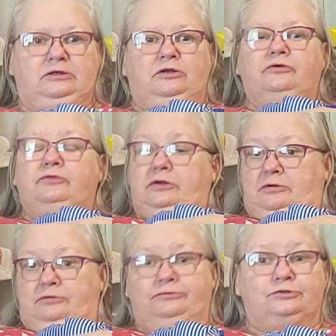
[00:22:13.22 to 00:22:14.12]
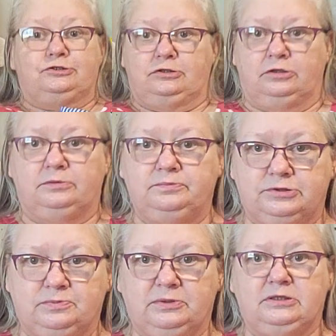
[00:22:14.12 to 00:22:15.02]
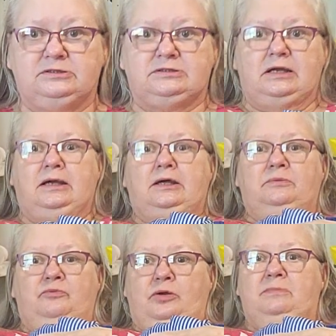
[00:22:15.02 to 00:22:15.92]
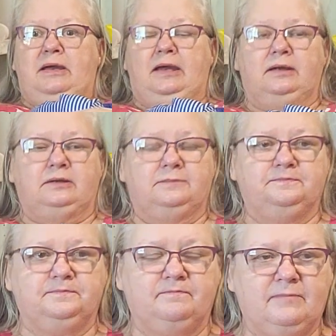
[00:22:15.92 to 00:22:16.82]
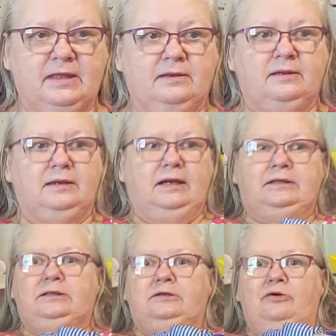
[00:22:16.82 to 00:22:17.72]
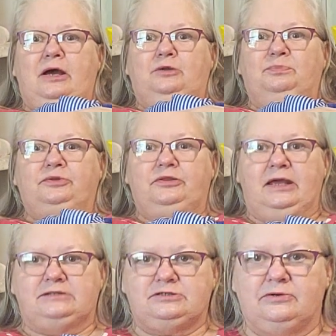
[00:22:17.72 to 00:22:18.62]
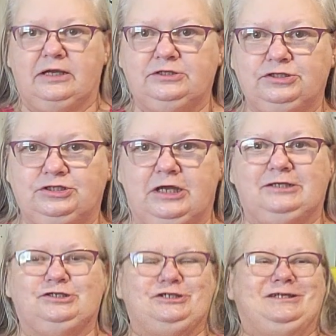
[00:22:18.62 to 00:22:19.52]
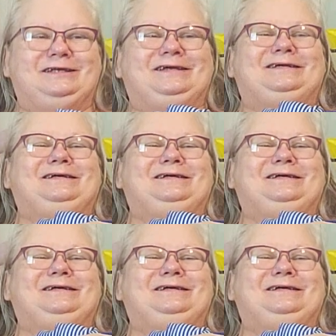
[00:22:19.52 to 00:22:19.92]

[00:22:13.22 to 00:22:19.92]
you know, they're older sculpts because I got them way back. I didn't know how to put that, so I had to change it.